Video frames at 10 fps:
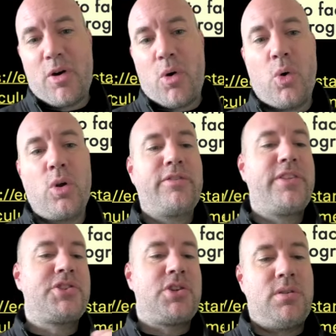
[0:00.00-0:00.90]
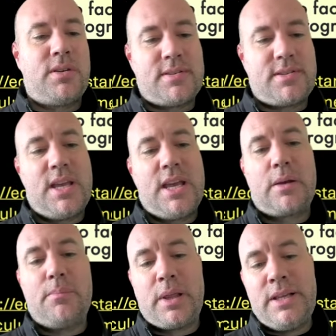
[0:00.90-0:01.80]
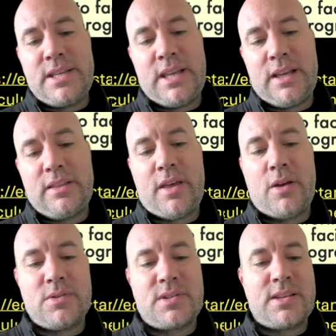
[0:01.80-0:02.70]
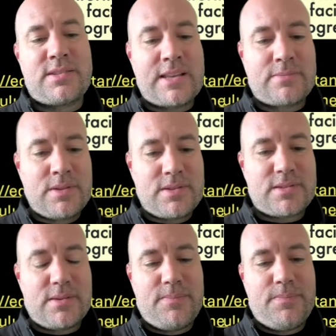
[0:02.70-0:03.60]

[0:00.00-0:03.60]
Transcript: for all of the students completing those assessments.